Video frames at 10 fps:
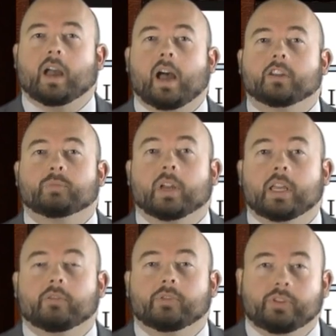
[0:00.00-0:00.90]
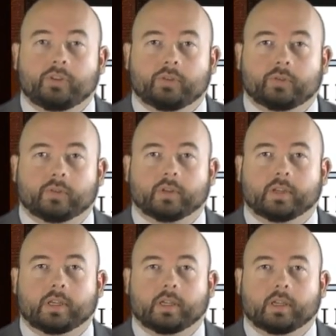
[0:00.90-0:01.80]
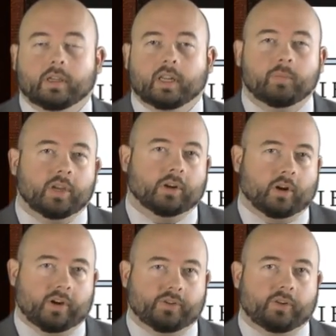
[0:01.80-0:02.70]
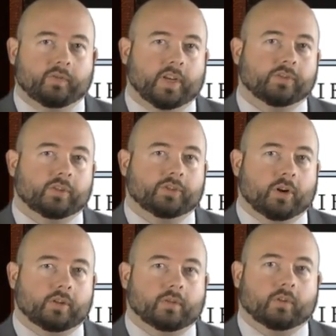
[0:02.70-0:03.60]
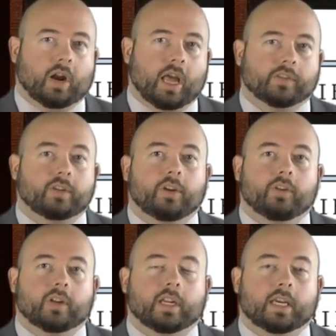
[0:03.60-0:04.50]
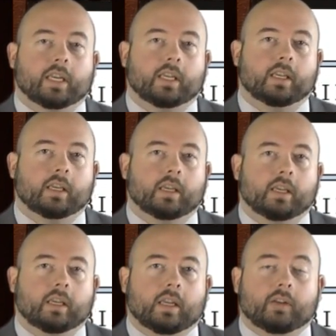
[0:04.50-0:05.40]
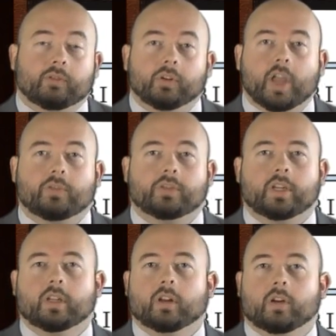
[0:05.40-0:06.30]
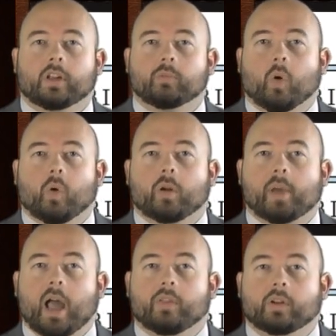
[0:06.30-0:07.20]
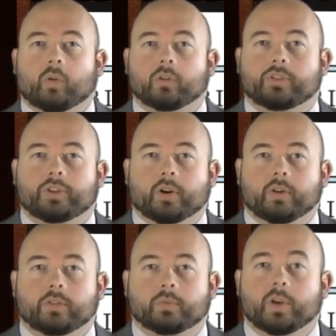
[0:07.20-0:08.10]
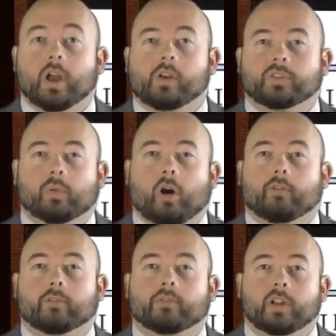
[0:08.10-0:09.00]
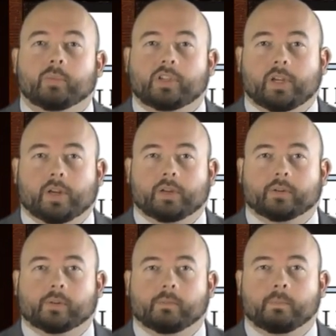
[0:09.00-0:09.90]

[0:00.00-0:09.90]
God's plan for you? Let me encourage you to visit a Church of Christ near you today. And if you're interested in learning more about the Lord's Church, we also offer free material.